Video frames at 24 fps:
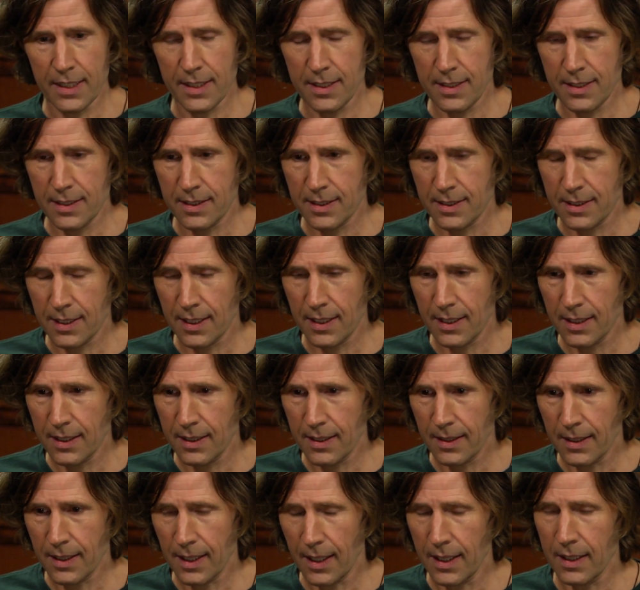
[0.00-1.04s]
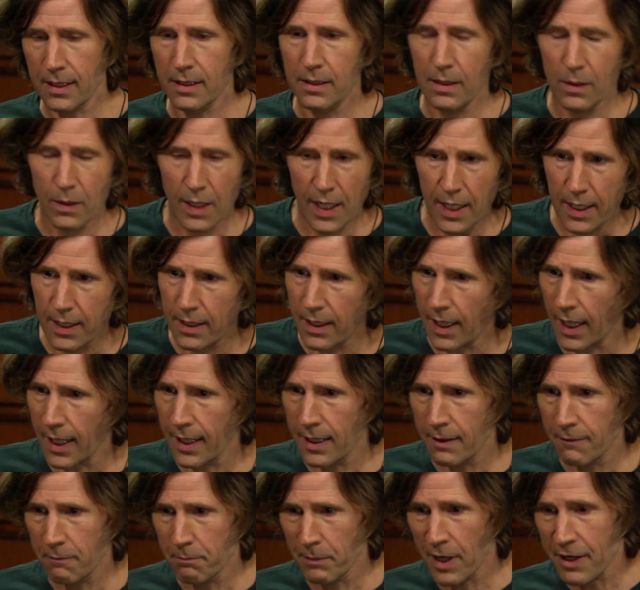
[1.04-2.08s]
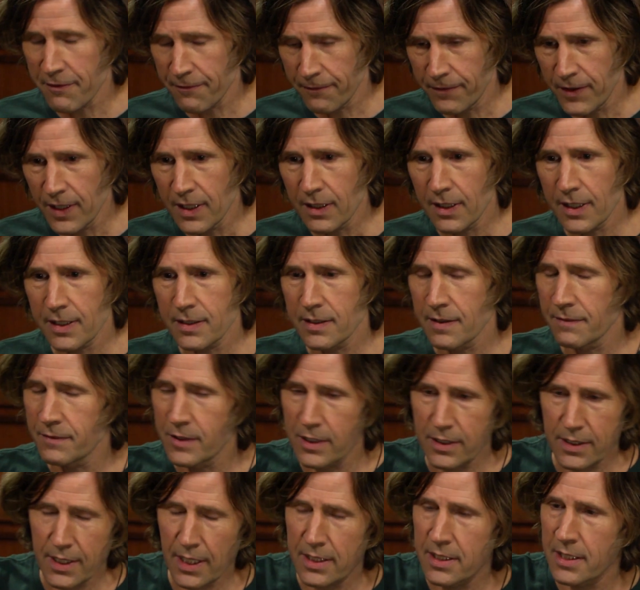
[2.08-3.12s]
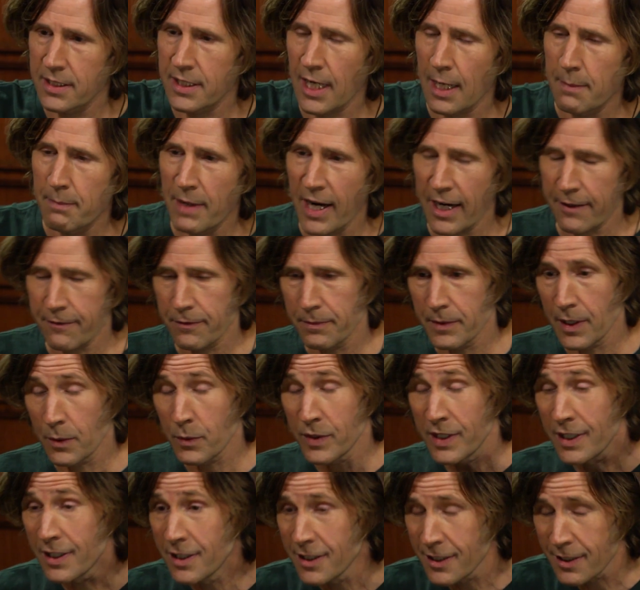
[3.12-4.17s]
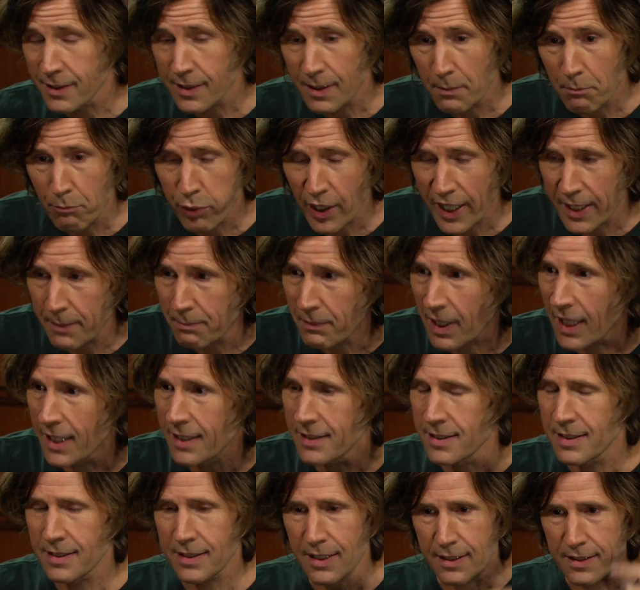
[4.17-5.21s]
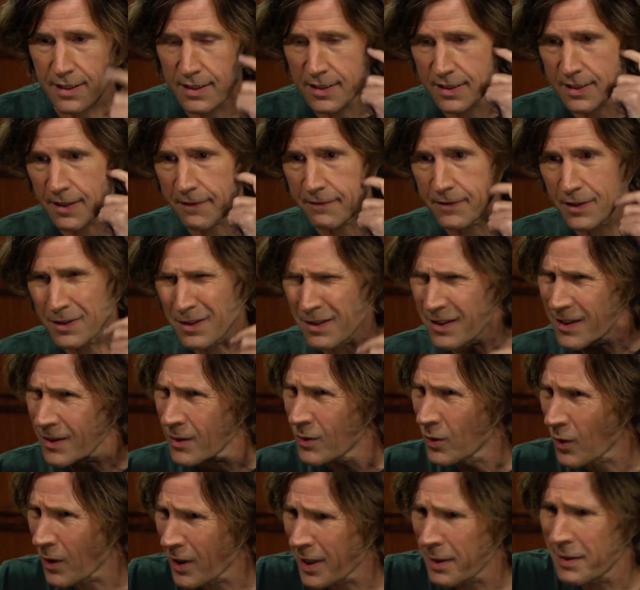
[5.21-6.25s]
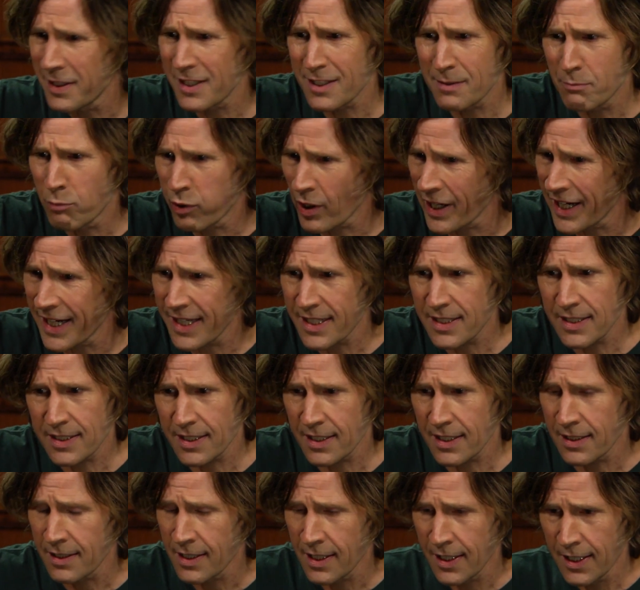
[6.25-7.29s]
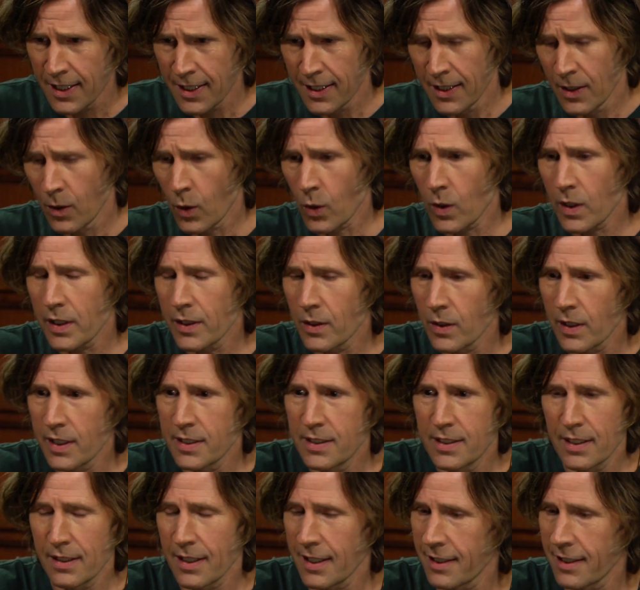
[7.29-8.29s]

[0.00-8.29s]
is, I don't know, I, I, my feelings of just, I just came back from there. We did this brain-mind study stuff. You know, they're growing these brains at organoids at